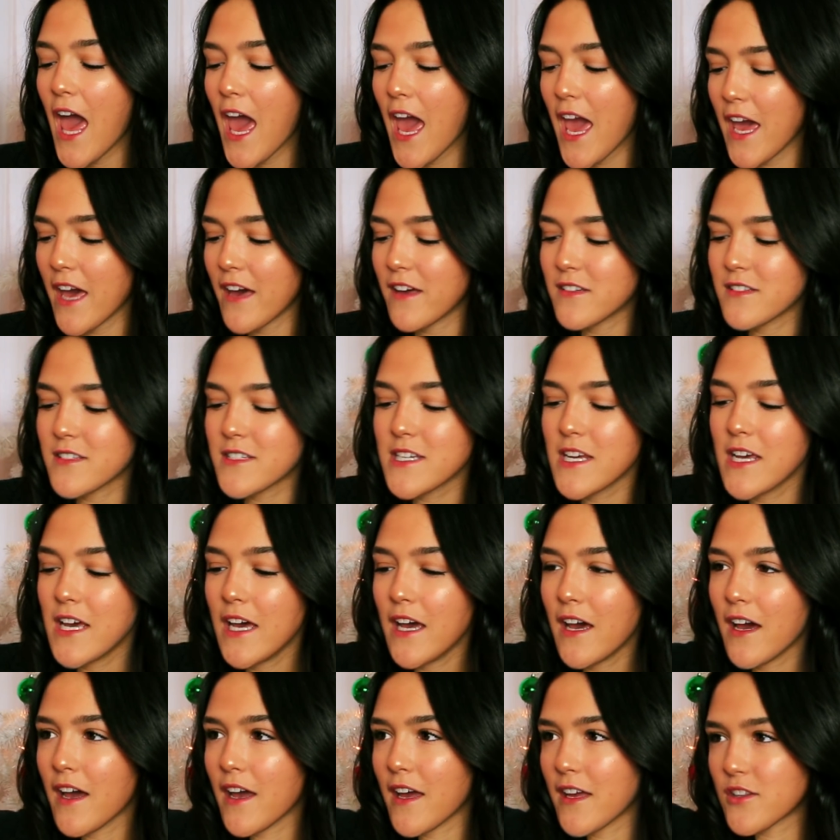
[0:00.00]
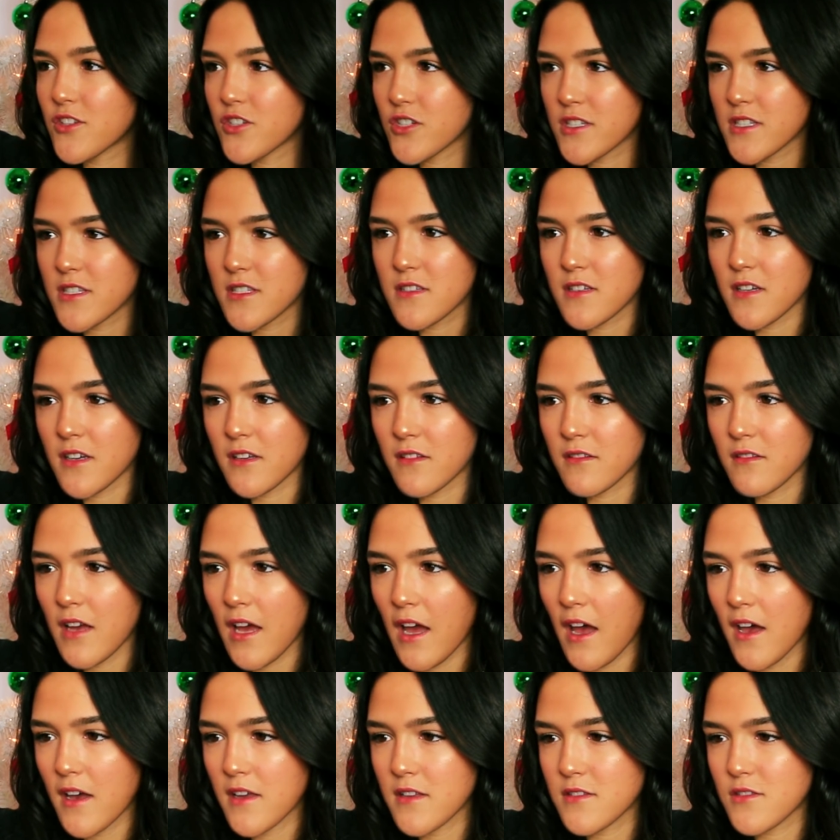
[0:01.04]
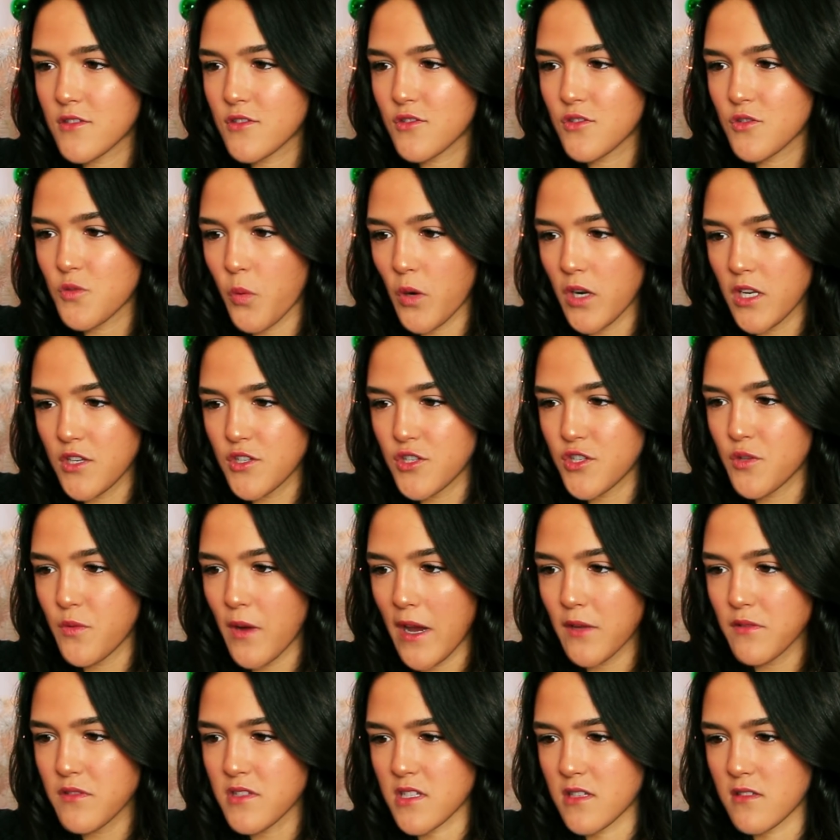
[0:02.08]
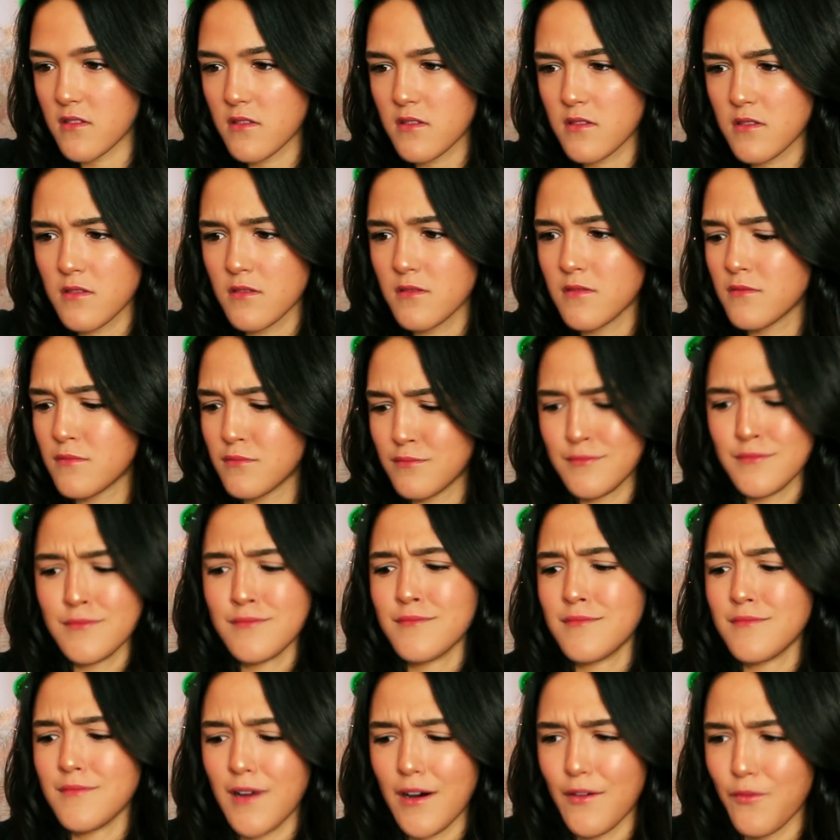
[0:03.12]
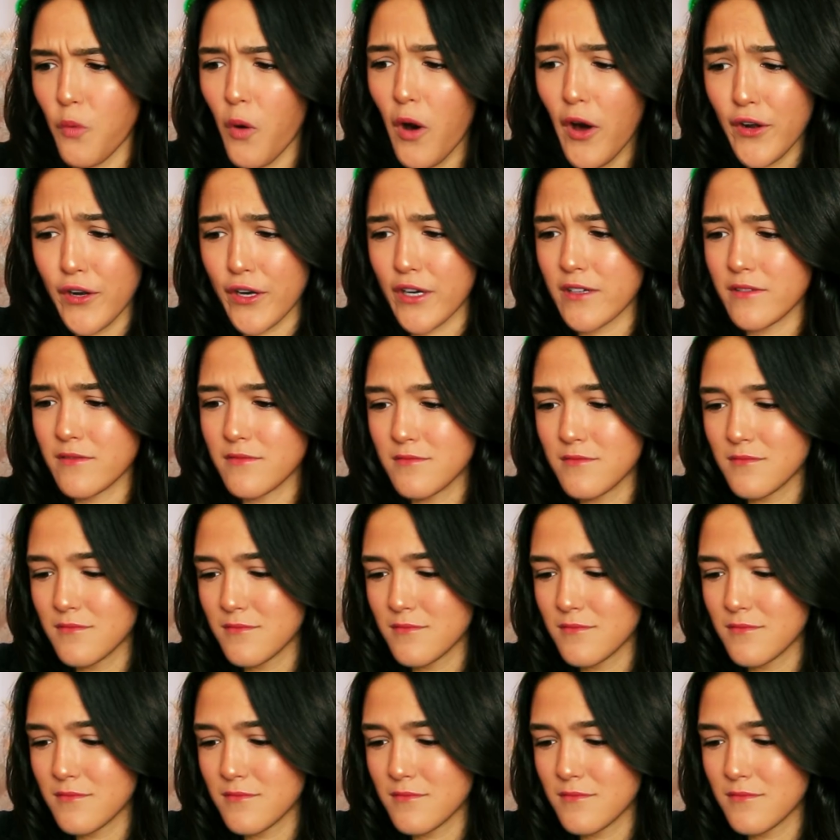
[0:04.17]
and it just, it has twenty-two ounces of water.